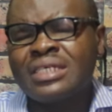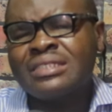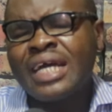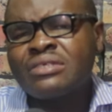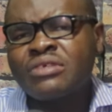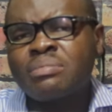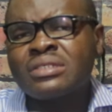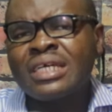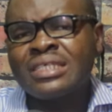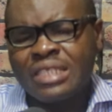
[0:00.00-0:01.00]
That
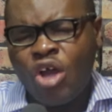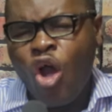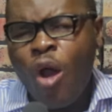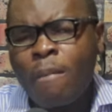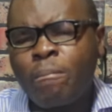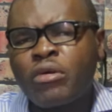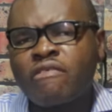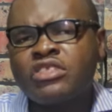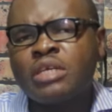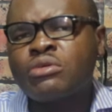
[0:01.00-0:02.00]
represents
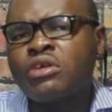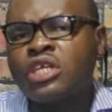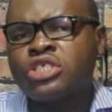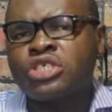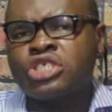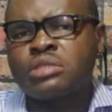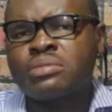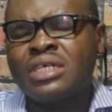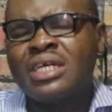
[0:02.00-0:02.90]
unprofitable relationship.